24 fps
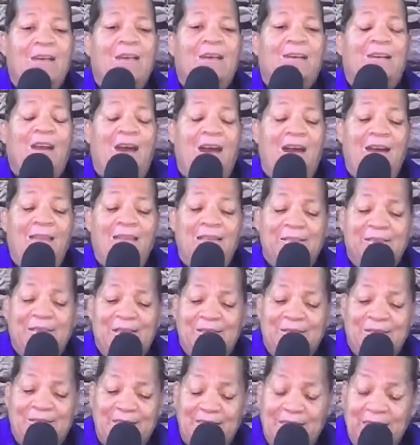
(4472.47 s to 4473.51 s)
God is
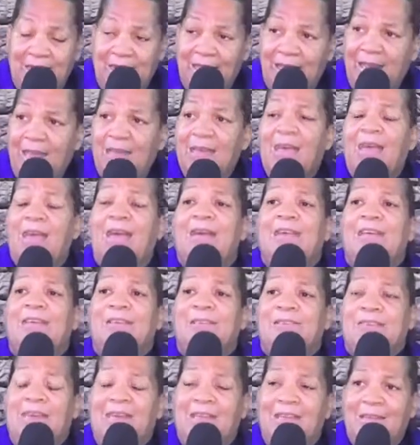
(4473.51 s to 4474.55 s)
just saying it. He
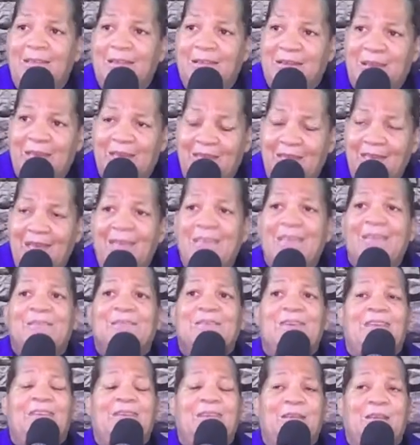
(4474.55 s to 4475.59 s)
said it again. He
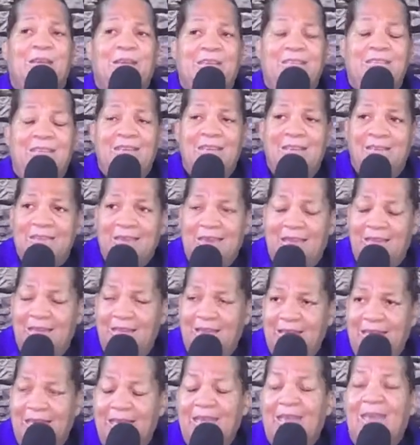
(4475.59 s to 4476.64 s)
said it again. He said it
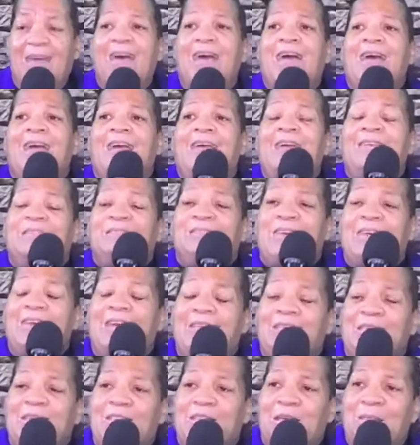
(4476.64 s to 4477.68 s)
again. He
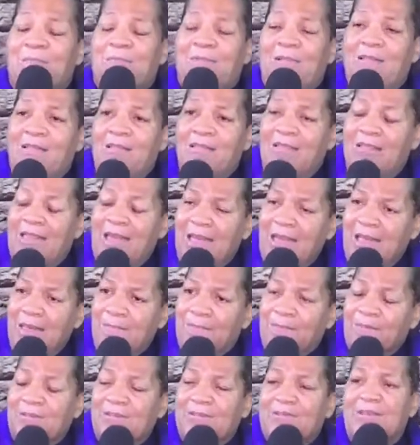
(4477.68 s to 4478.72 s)
said that the
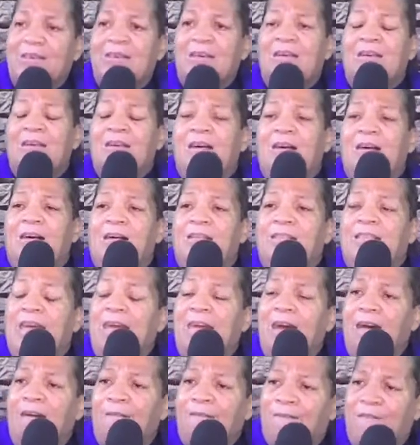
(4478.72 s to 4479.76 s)
labels they
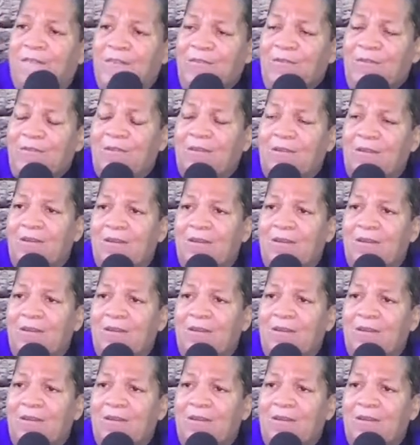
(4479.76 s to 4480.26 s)
are few.